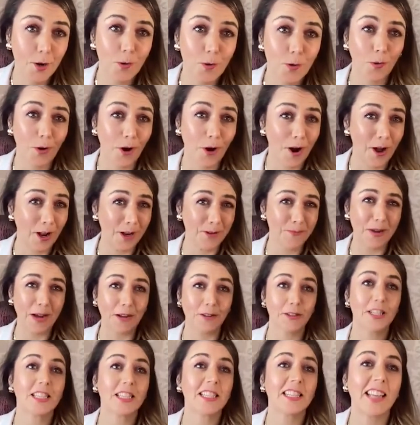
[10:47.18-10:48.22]
We're all
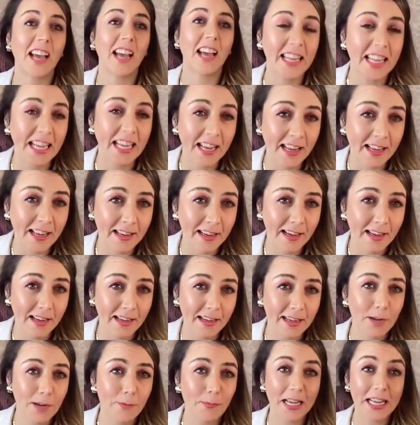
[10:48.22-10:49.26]
about studying,
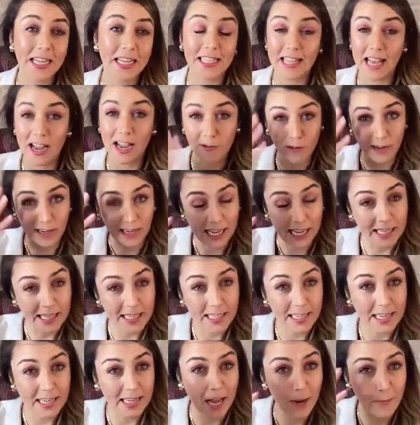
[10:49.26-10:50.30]
because that
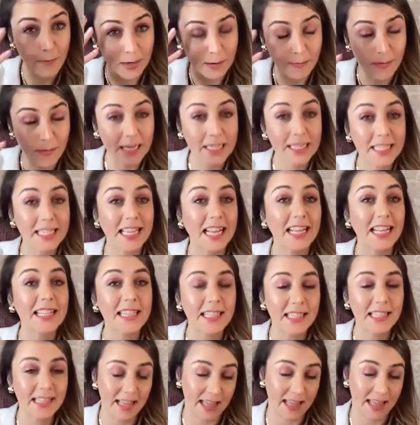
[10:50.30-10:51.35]
relates to them and makes
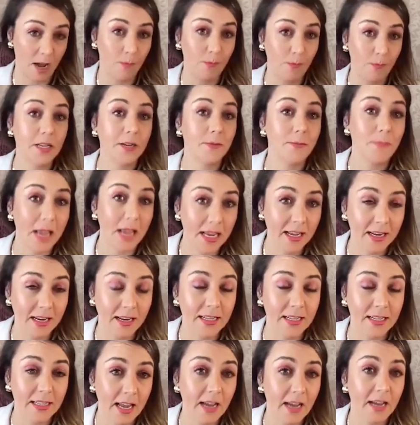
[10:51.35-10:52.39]
sense to them to make
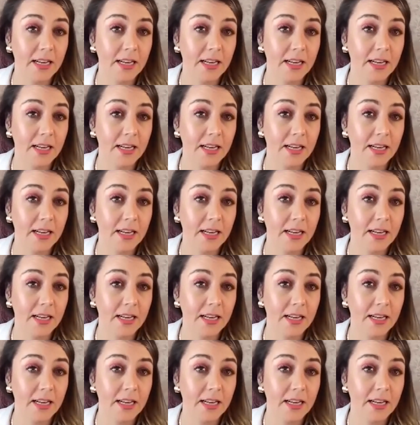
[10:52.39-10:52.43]
a